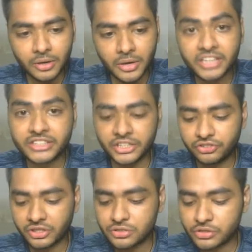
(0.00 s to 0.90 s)

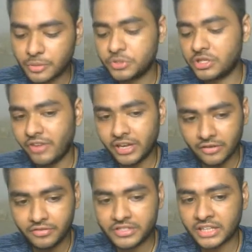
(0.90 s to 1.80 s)
extension. So suppose if I
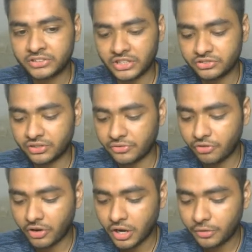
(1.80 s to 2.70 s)
give this extension
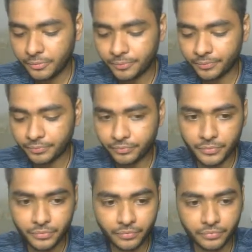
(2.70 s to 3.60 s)
for now,
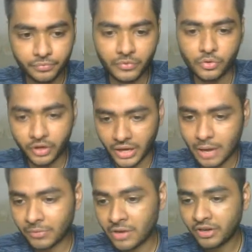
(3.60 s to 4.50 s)
okay,
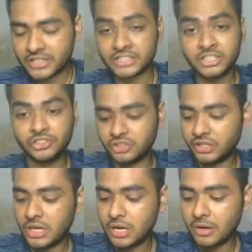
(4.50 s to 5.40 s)
I'm giving this extension,
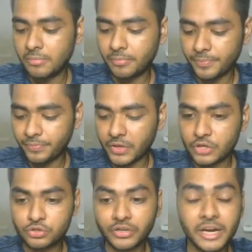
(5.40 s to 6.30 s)

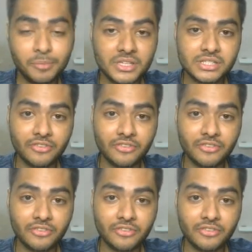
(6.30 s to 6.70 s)
so that means